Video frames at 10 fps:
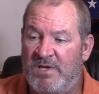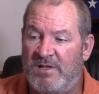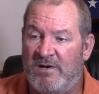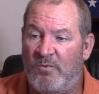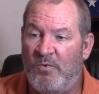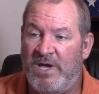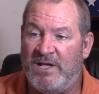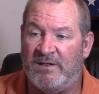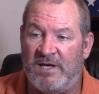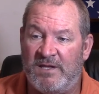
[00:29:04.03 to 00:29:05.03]
be a little
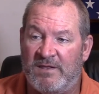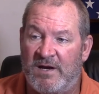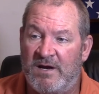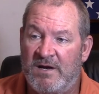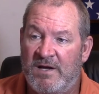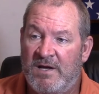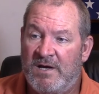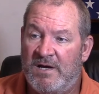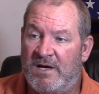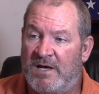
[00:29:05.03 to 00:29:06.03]
weak link there.
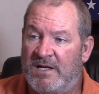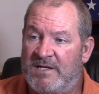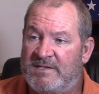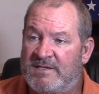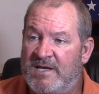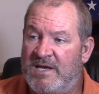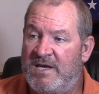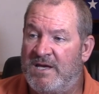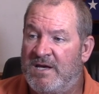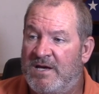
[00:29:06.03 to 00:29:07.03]
Uh, let's
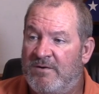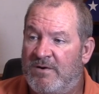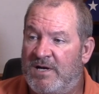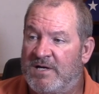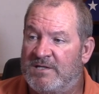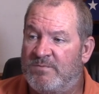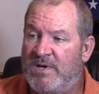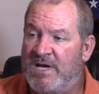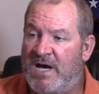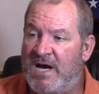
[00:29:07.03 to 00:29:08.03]
see what else
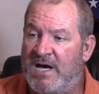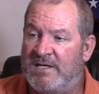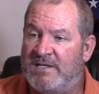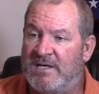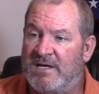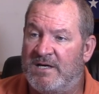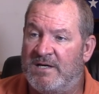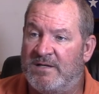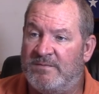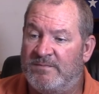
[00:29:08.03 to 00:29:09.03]
we got,
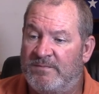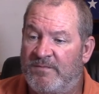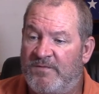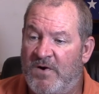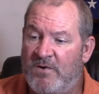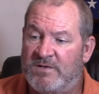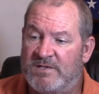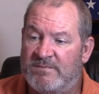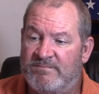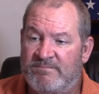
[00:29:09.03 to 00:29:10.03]
uh,
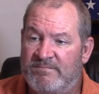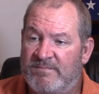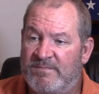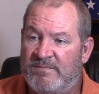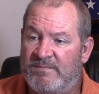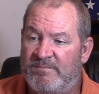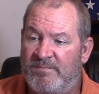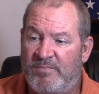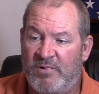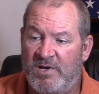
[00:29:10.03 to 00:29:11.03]
folks.
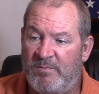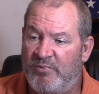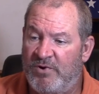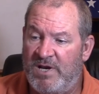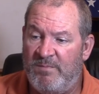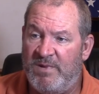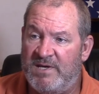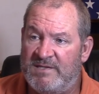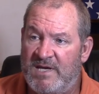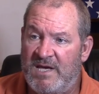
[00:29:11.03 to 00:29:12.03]
Pretty
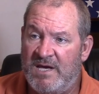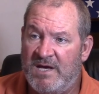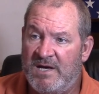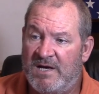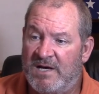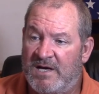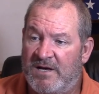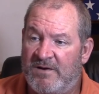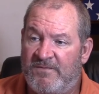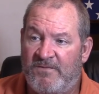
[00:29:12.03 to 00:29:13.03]
busy.
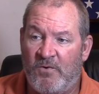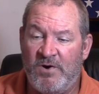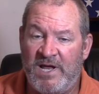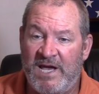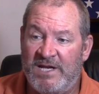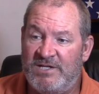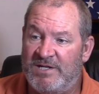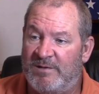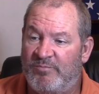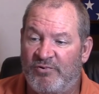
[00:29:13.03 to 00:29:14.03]
uh, Ford Edge
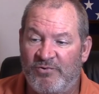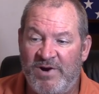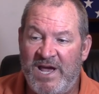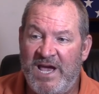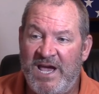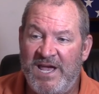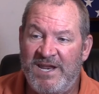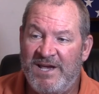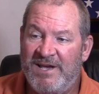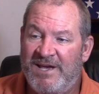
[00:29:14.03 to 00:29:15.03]
in a
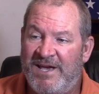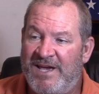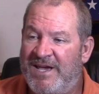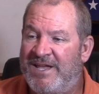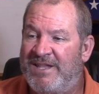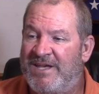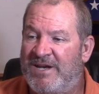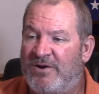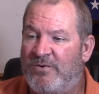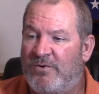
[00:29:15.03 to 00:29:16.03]
parade, and
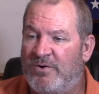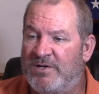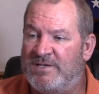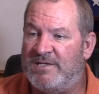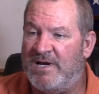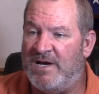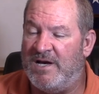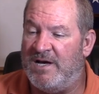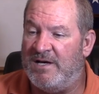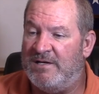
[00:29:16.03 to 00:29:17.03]
then of course
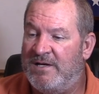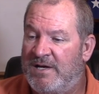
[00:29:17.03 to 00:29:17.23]
uh,